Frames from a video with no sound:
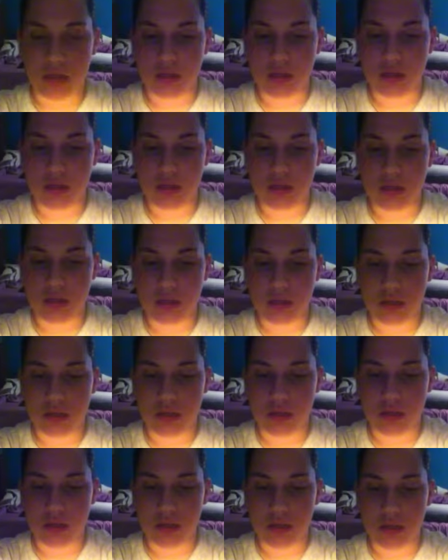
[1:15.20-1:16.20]

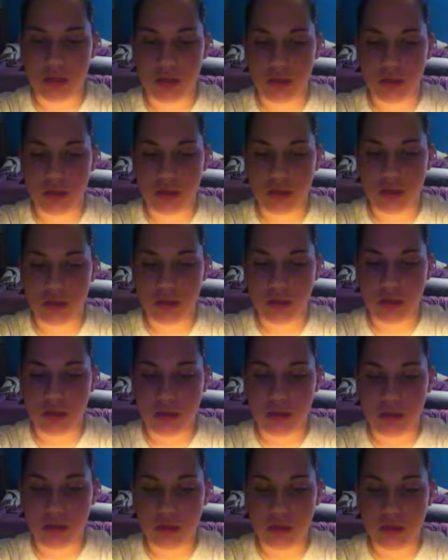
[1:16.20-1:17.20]

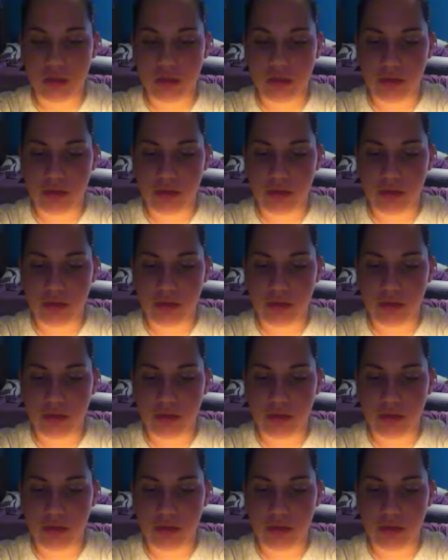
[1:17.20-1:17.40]
Nobody speaks.